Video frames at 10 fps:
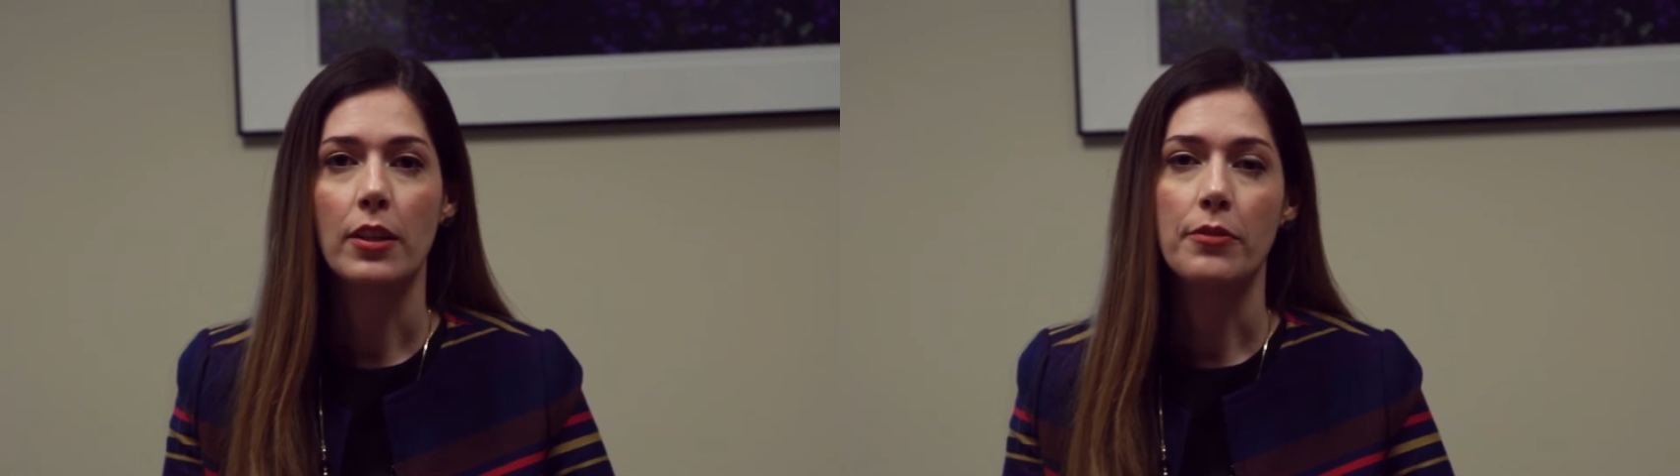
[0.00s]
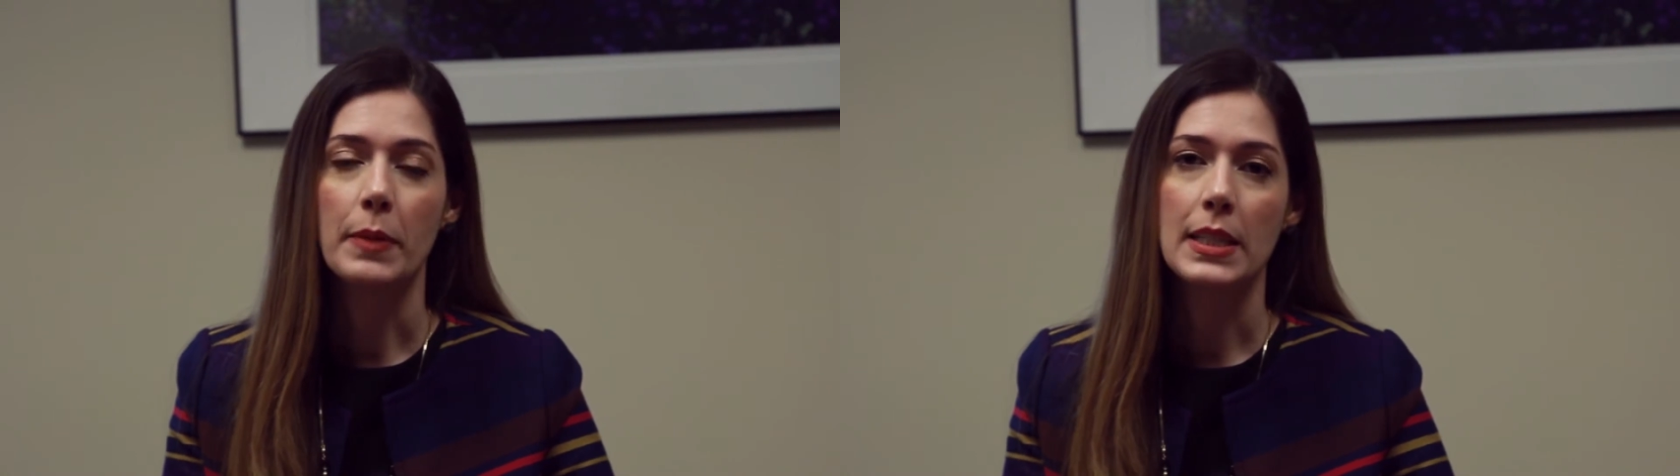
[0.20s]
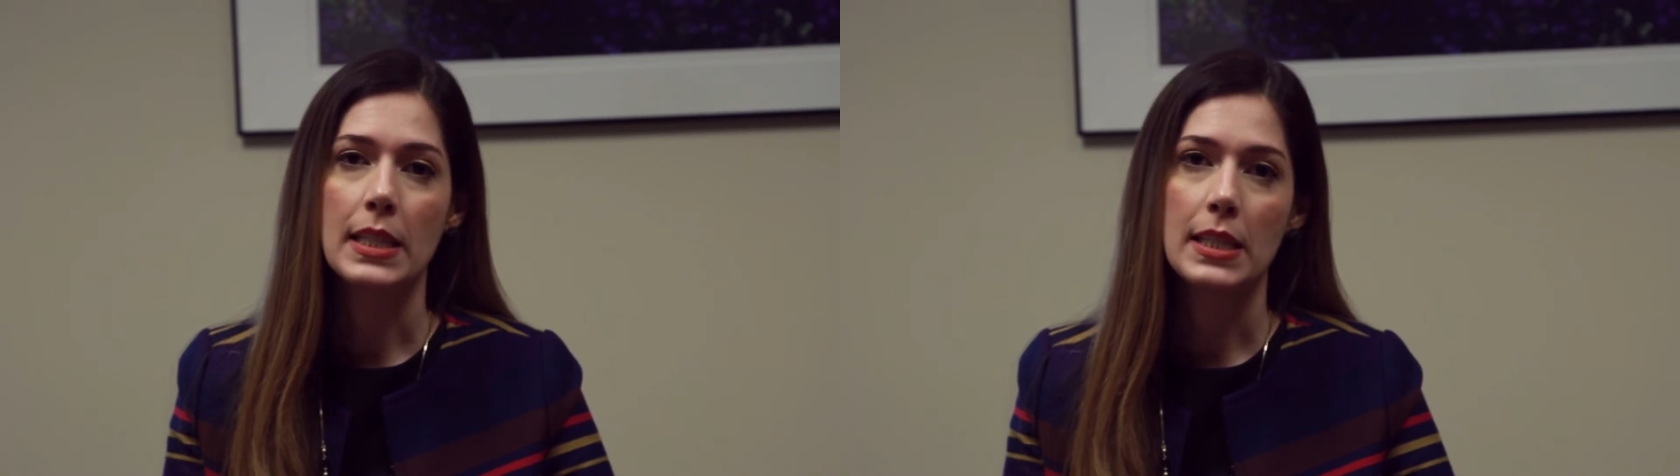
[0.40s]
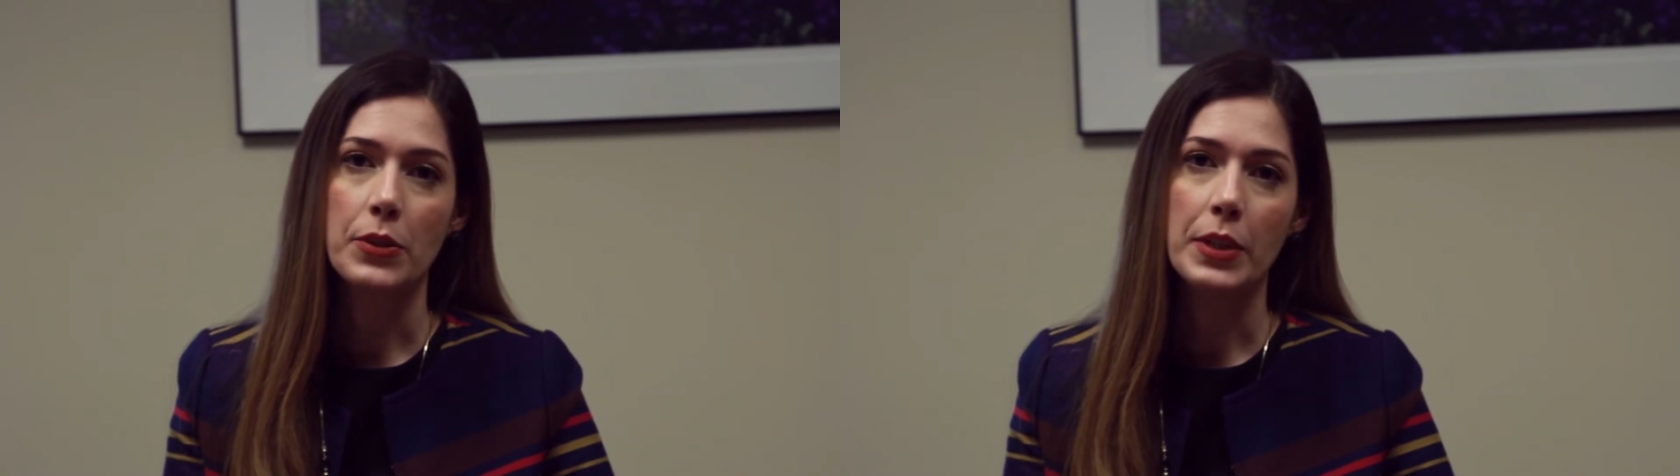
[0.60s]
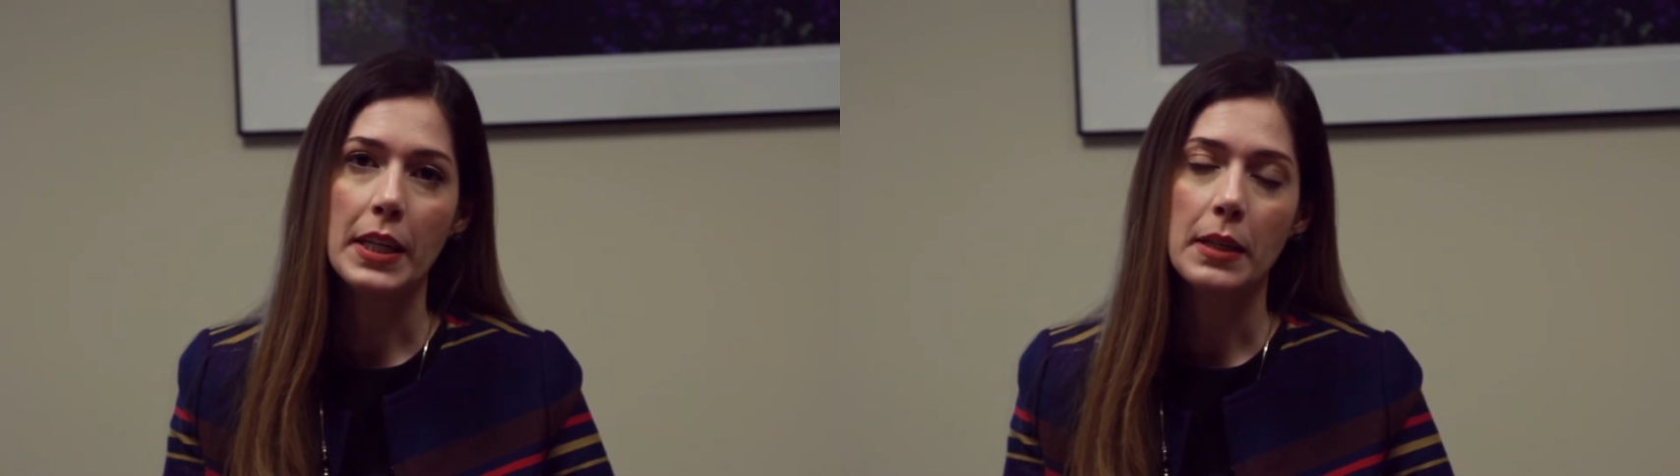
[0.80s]
of Medicine is
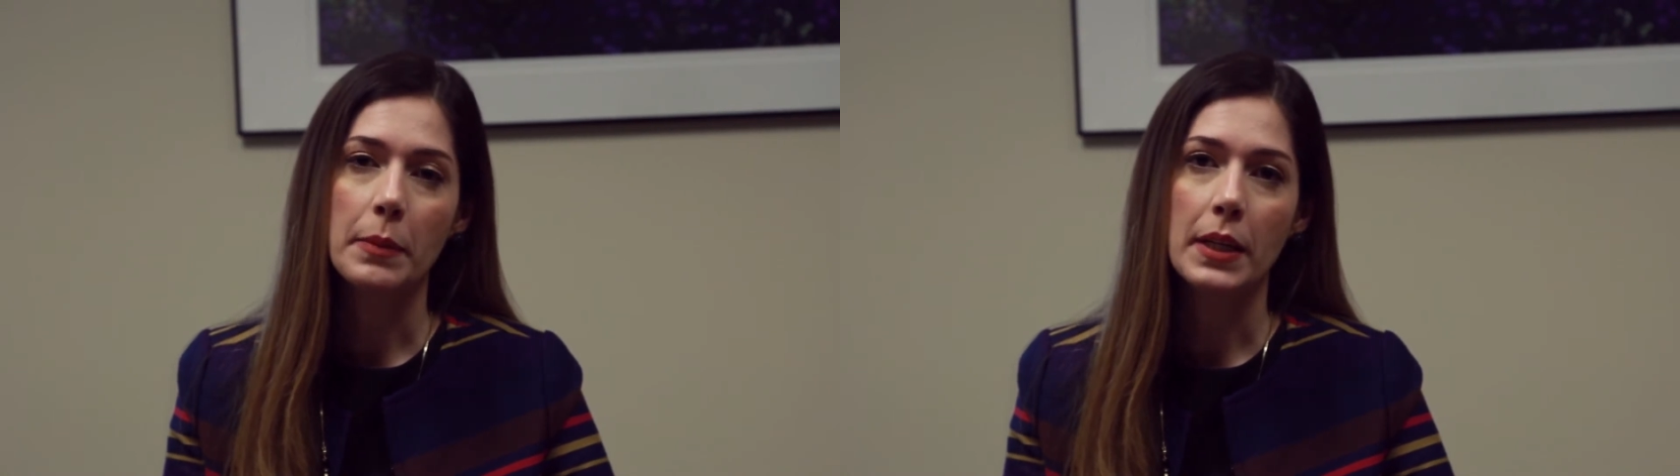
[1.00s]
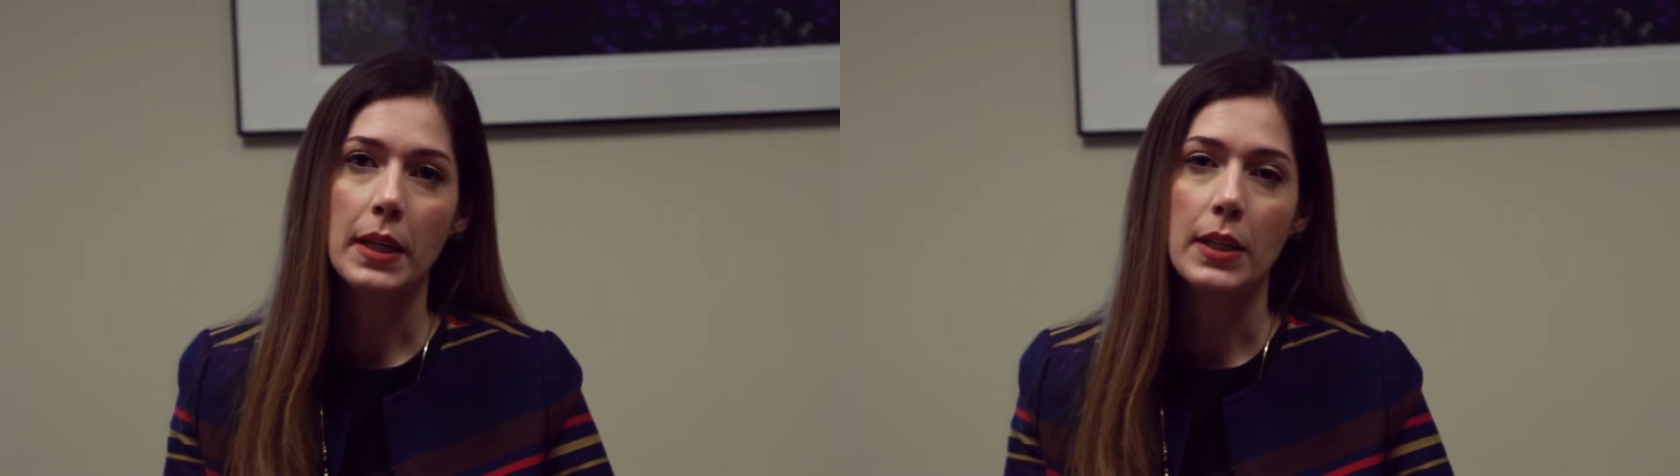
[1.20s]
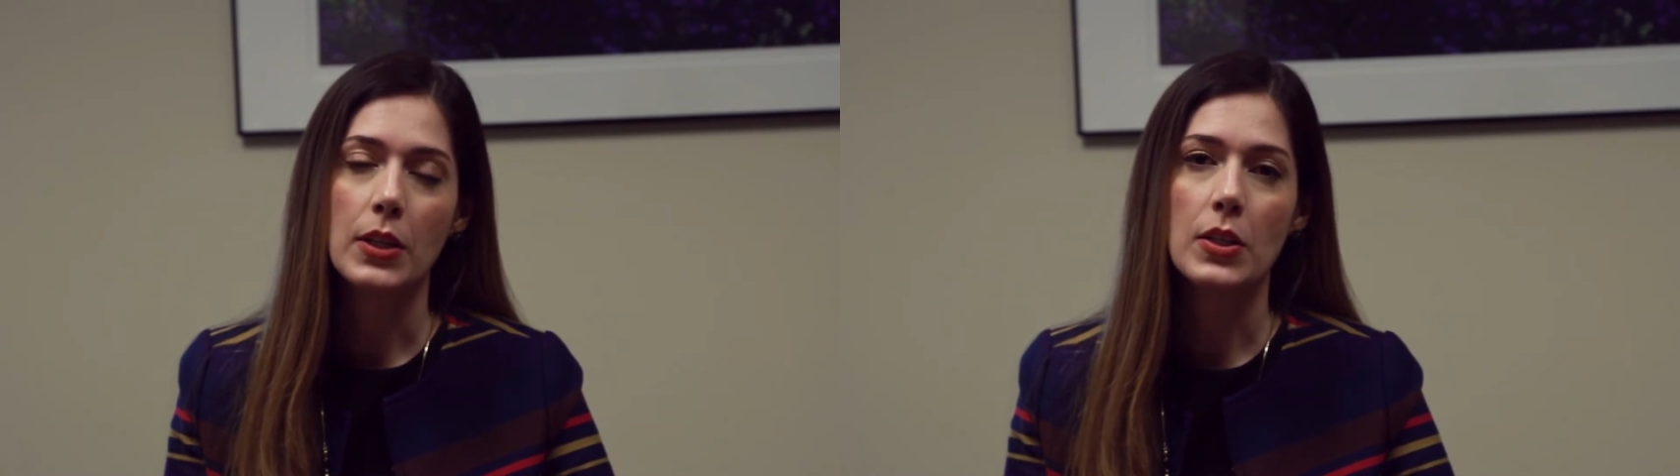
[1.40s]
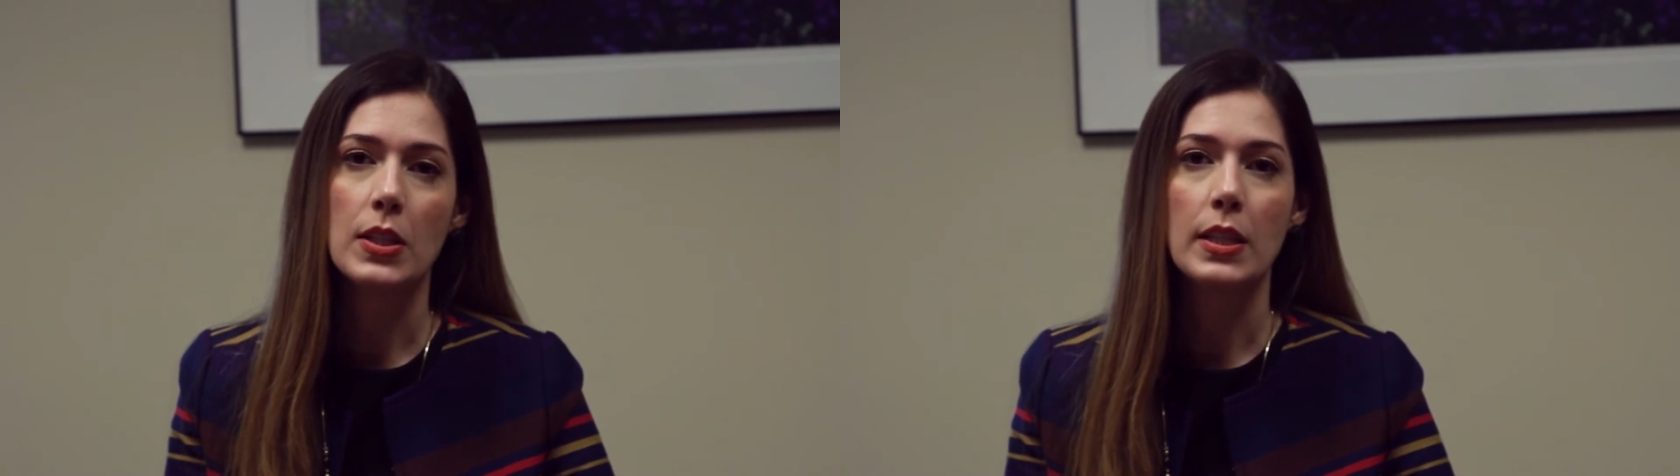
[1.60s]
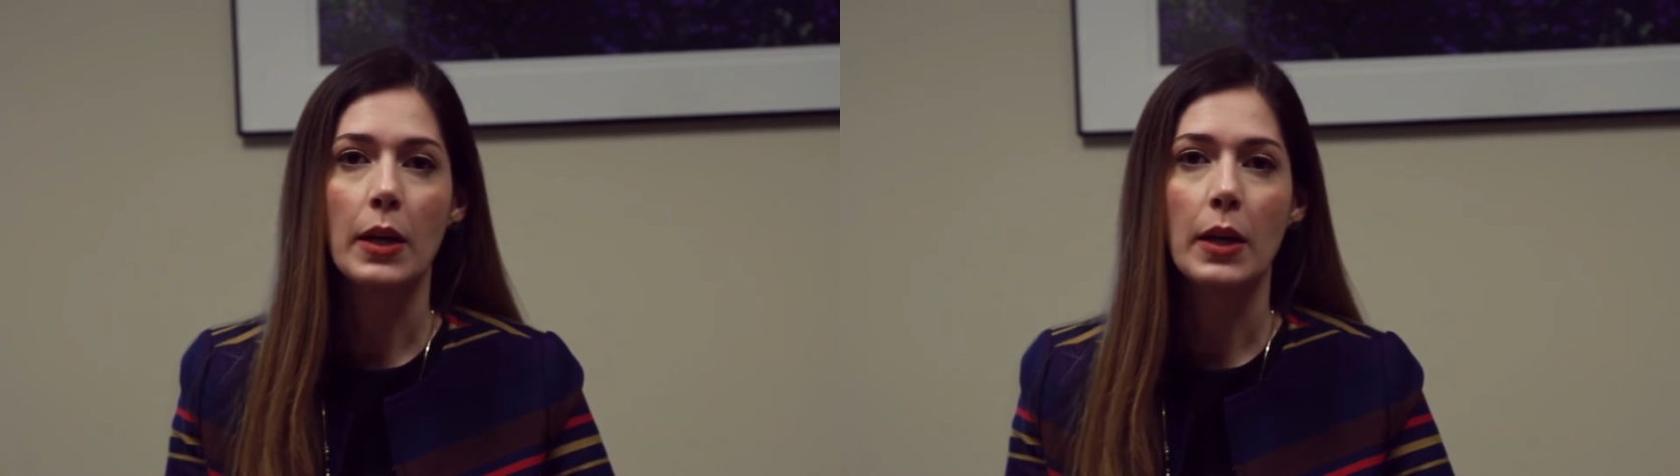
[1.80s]
unique because